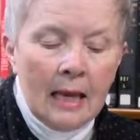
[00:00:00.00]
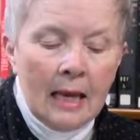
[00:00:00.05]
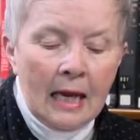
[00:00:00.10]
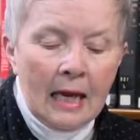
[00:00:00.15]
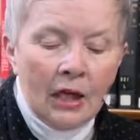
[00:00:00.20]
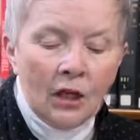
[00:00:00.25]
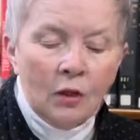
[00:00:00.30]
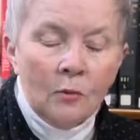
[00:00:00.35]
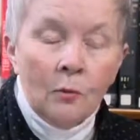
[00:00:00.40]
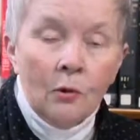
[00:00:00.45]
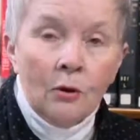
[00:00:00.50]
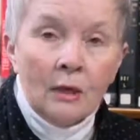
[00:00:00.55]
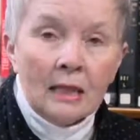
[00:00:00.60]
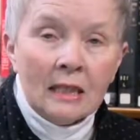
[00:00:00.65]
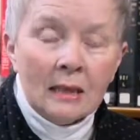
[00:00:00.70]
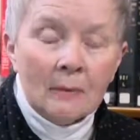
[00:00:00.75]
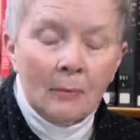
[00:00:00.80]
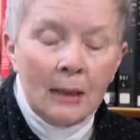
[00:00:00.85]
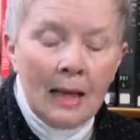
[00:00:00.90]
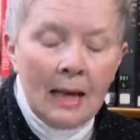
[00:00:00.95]
each
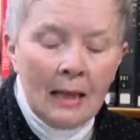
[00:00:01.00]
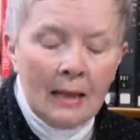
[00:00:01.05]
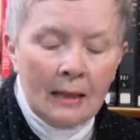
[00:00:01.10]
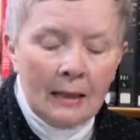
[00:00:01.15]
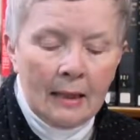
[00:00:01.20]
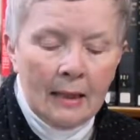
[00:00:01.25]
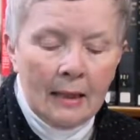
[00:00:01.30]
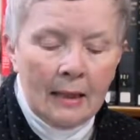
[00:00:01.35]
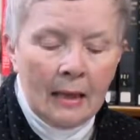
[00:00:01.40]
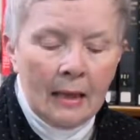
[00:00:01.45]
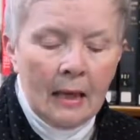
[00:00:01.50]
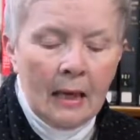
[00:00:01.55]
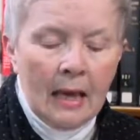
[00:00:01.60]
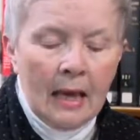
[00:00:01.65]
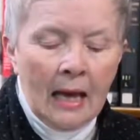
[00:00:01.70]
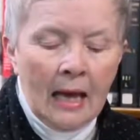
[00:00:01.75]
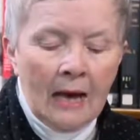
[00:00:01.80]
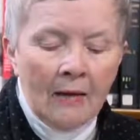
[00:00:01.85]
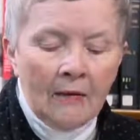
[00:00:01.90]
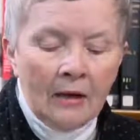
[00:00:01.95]
municipality
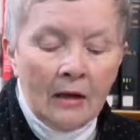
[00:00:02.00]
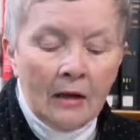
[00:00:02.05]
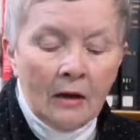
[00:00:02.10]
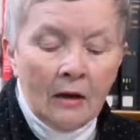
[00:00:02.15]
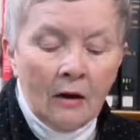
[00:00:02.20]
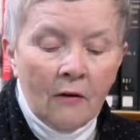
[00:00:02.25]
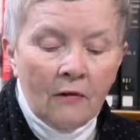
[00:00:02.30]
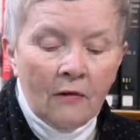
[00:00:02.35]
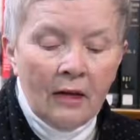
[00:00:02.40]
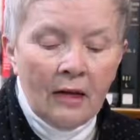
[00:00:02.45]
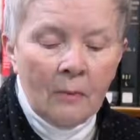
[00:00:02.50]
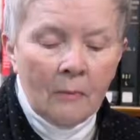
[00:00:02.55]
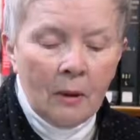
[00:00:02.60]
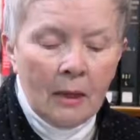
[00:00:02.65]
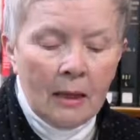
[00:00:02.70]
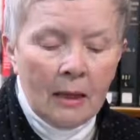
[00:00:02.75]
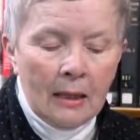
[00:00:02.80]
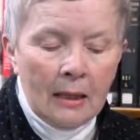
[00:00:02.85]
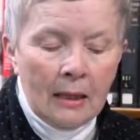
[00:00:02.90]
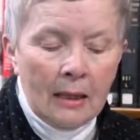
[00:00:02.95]
having a governing
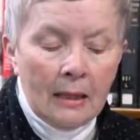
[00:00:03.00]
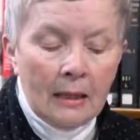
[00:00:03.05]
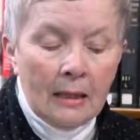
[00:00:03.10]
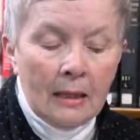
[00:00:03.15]
body